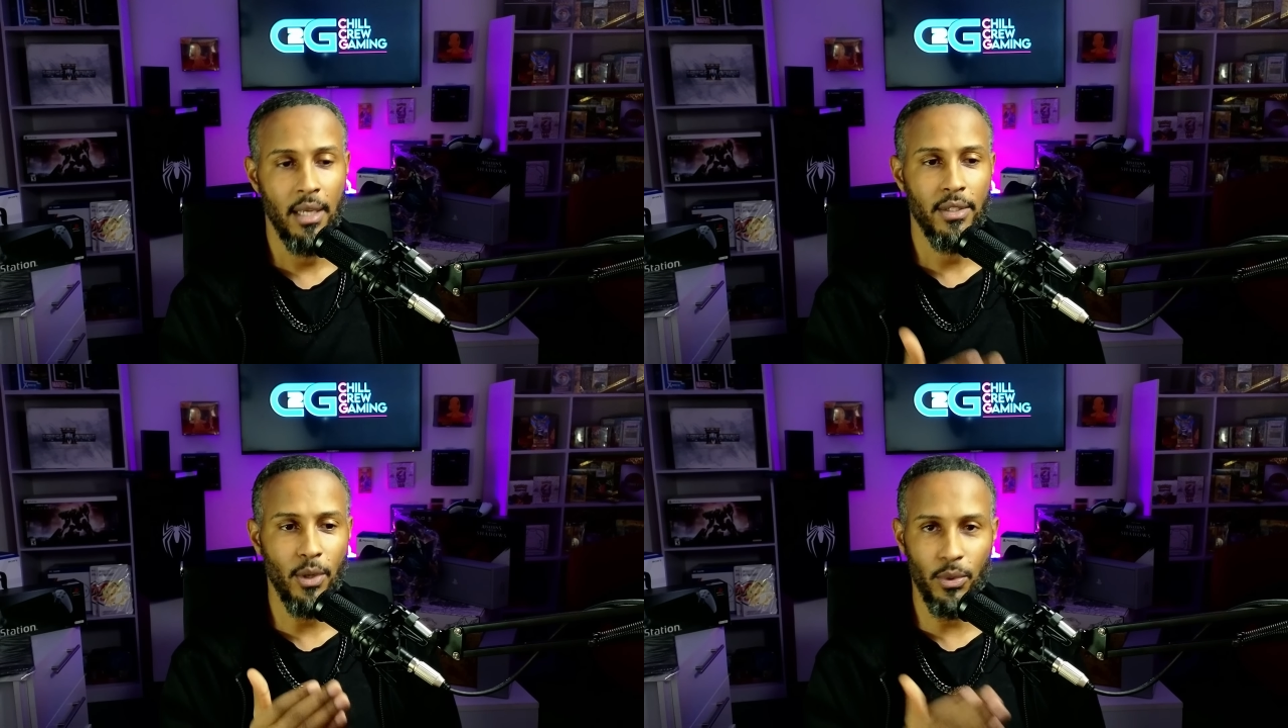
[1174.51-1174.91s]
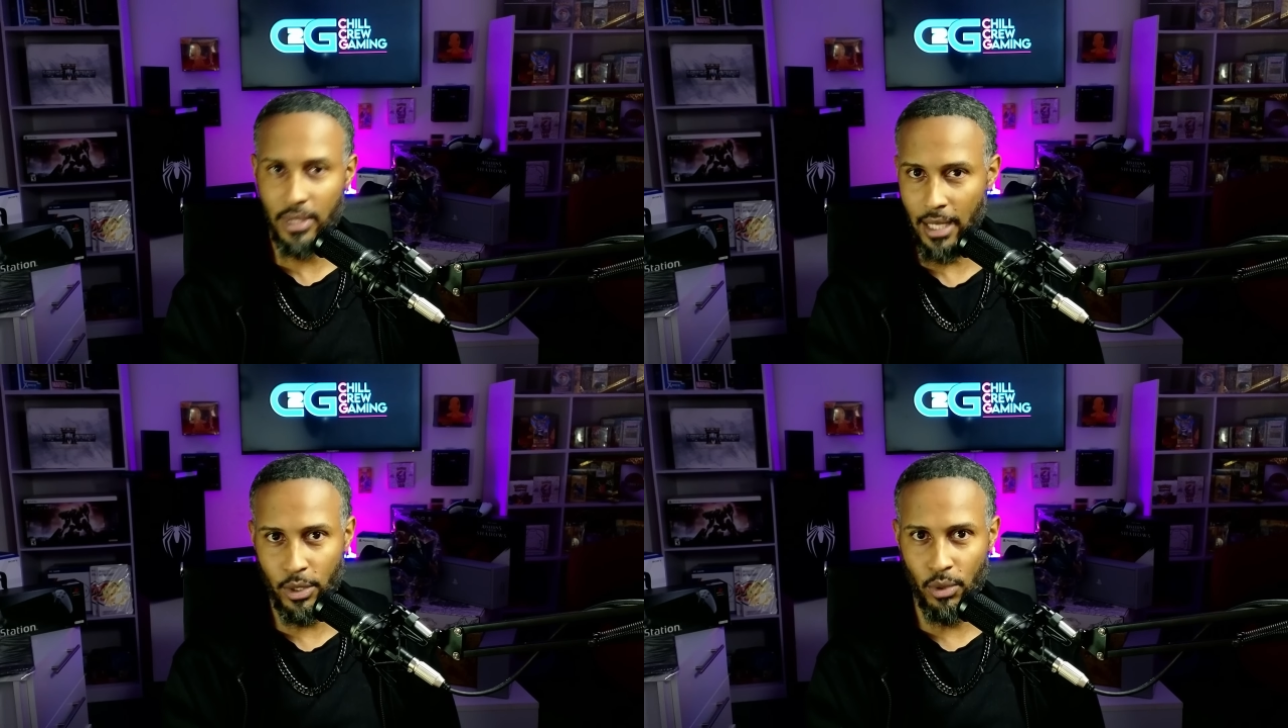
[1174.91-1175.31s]
So
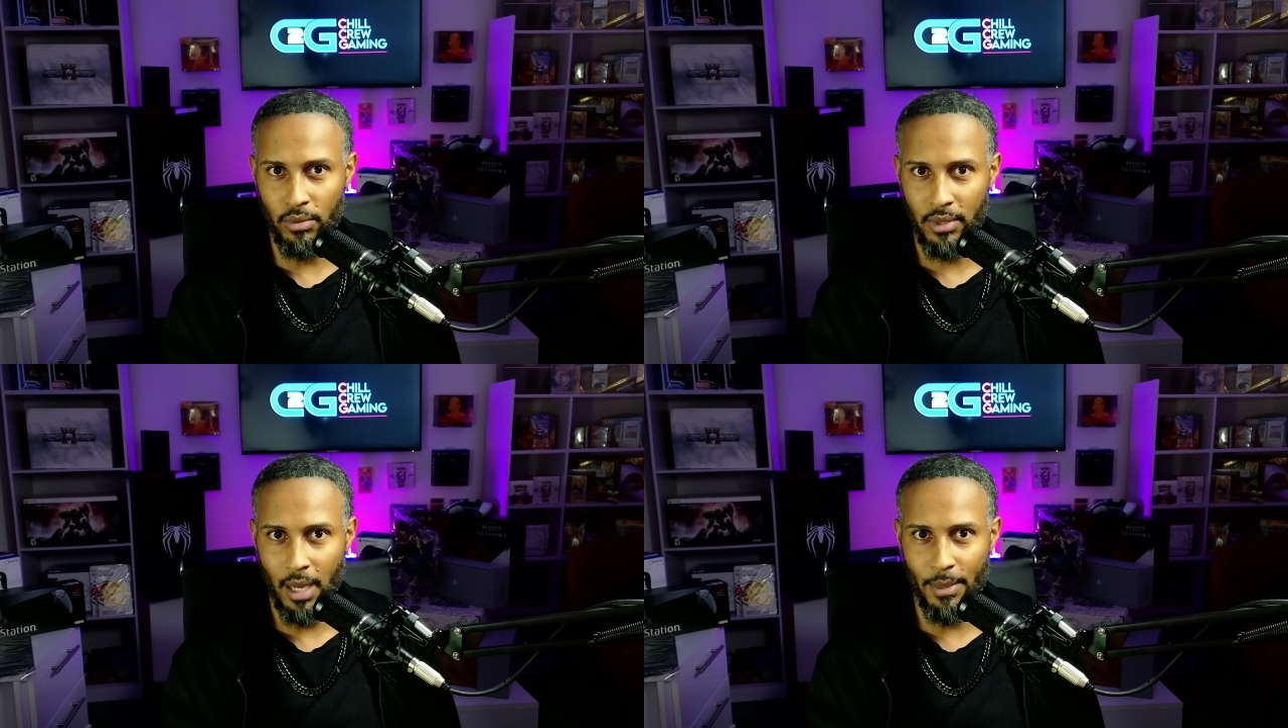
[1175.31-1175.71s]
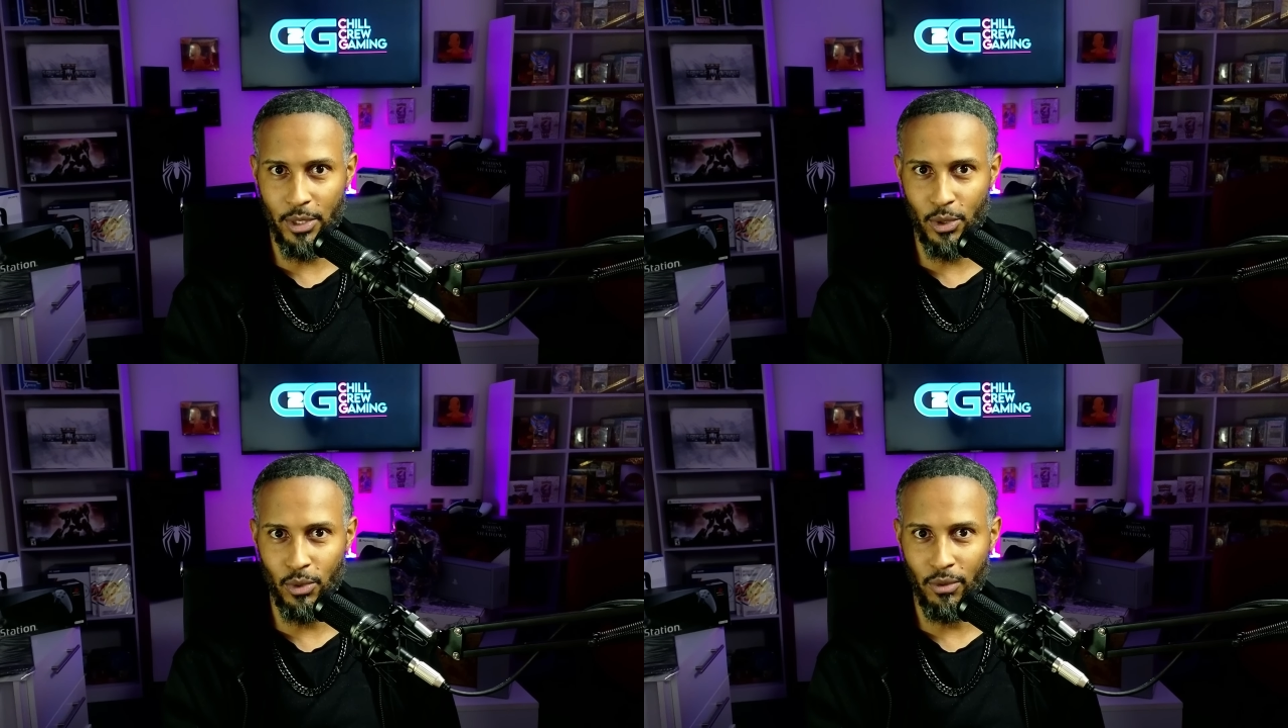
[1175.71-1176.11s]
stay tuned, coming
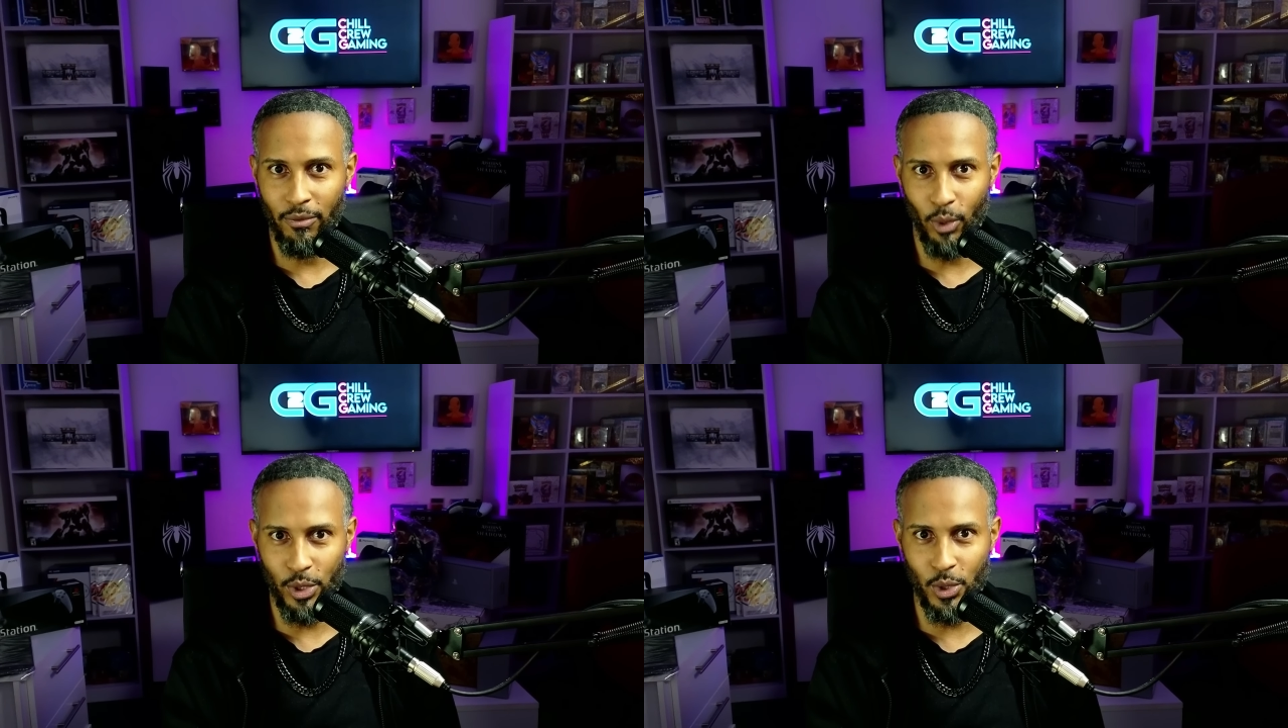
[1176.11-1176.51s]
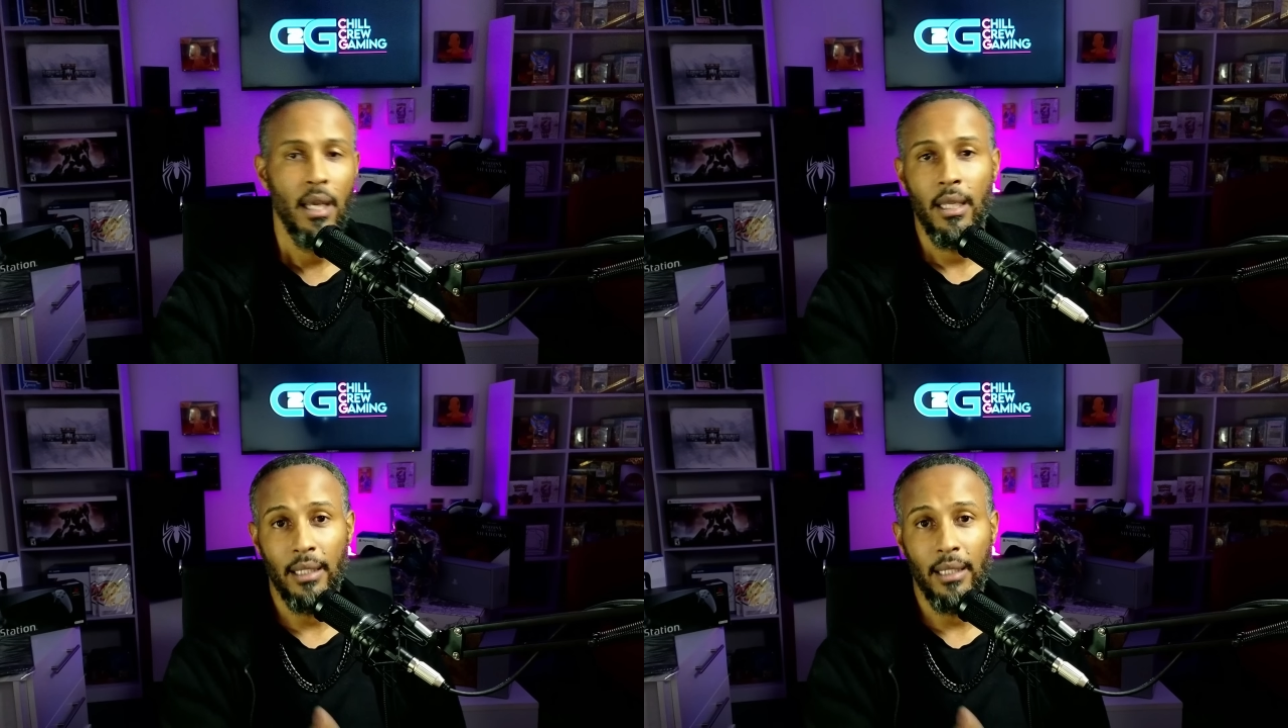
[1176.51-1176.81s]
soon for sure.